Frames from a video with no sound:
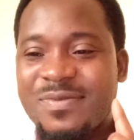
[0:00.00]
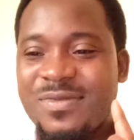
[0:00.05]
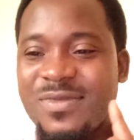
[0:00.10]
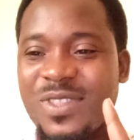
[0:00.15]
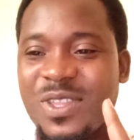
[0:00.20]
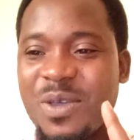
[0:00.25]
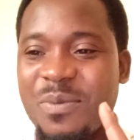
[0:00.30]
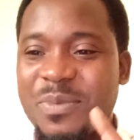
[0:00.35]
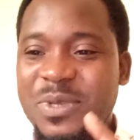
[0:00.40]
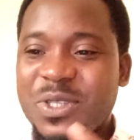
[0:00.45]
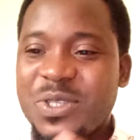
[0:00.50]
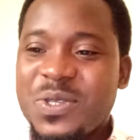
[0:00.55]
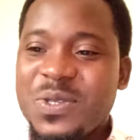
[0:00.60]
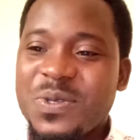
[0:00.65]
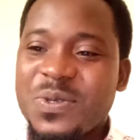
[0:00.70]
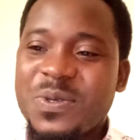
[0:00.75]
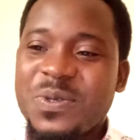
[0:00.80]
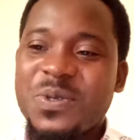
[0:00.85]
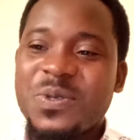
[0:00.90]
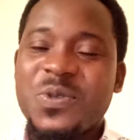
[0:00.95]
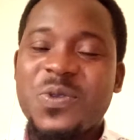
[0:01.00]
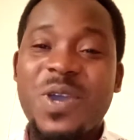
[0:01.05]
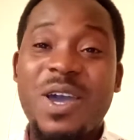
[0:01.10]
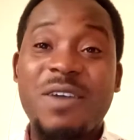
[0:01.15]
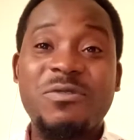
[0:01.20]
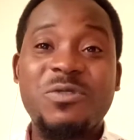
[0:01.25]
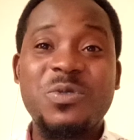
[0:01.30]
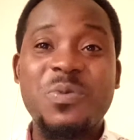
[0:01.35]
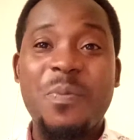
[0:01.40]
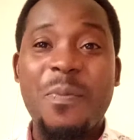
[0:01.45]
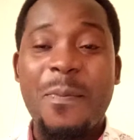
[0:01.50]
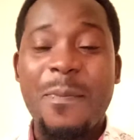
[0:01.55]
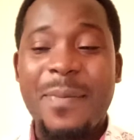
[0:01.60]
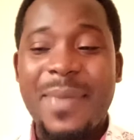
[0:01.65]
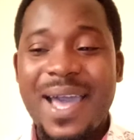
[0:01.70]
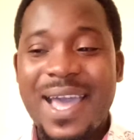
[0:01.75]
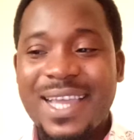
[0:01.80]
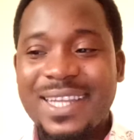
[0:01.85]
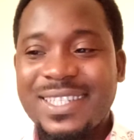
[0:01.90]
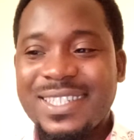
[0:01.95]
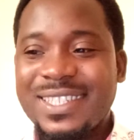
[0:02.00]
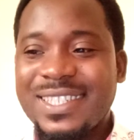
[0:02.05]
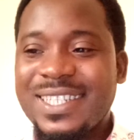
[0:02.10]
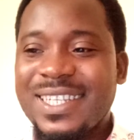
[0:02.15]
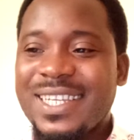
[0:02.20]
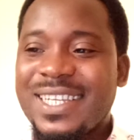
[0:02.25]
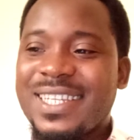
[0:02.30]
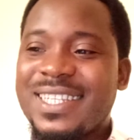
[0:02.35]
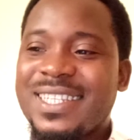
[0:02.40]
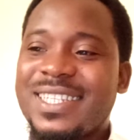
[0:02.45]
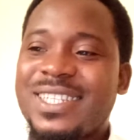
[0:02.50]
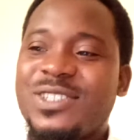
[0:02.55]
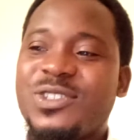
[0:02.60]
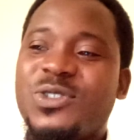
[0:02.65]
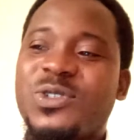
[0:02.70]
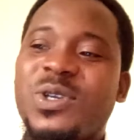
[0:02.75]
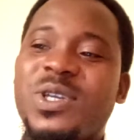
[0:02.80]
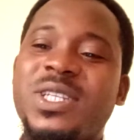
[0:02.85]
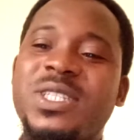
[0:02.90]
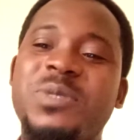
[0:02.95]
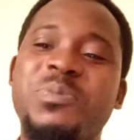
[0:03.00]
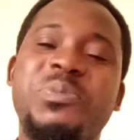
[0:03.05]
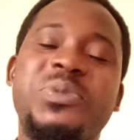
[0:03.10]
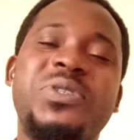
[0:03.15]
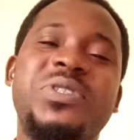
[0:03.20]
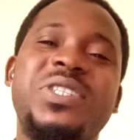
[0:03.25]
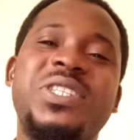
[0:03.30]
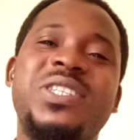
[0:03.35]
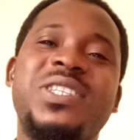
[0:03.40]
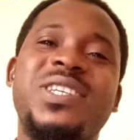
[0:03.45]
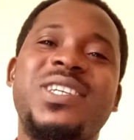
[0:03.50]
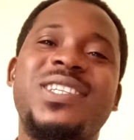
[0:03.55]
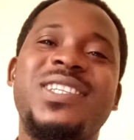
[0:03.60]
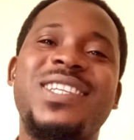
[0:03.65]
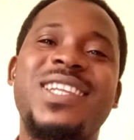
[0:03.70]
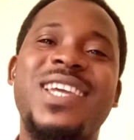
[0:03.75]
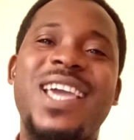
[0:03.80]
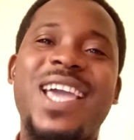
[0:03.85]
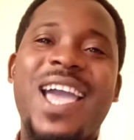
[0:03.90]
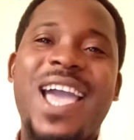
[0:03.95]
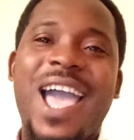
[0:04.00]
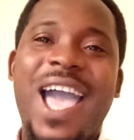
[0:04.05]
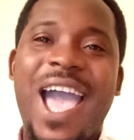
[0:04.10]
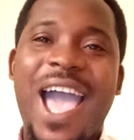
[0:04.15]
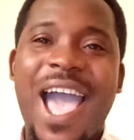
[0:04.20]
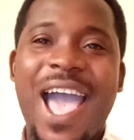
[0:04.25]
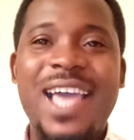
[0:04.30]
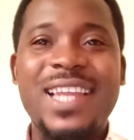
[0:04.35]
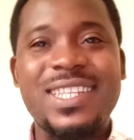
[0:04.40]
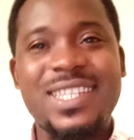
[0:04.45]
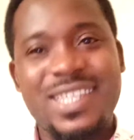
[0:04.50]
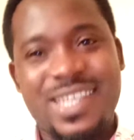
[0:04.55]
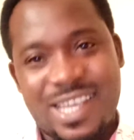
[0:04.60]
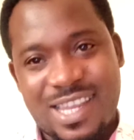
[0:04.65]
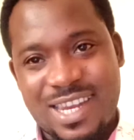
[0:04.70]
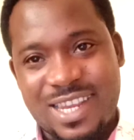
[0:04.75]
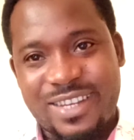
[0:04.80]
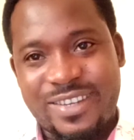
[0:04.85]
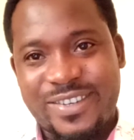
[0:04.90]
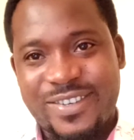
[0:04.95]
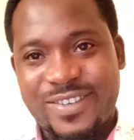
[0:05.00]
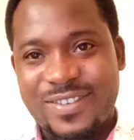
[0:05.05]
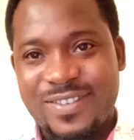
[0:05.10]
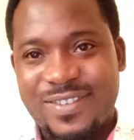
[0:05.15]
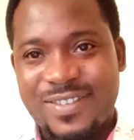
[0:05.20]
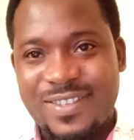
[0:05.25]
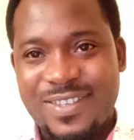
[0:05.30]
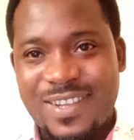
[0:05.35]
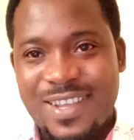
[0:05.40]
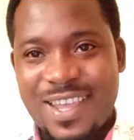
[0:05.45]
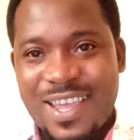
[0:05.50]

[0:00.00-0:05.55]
Number 2, you have to match the joint position and the electrodes.